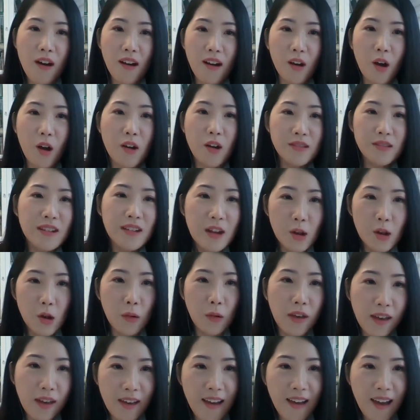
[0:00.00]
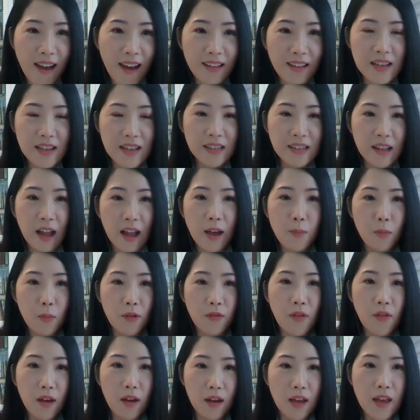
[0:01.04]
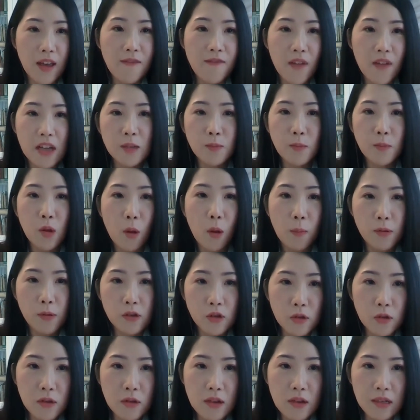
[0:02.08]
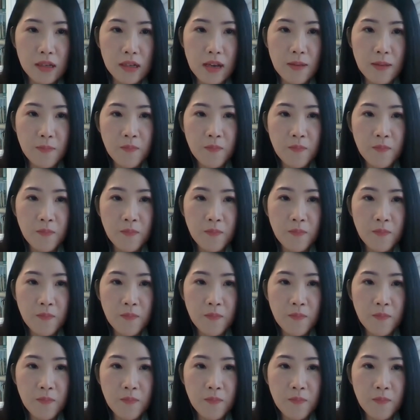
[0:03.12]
constantly looking at this type of investment opportunity.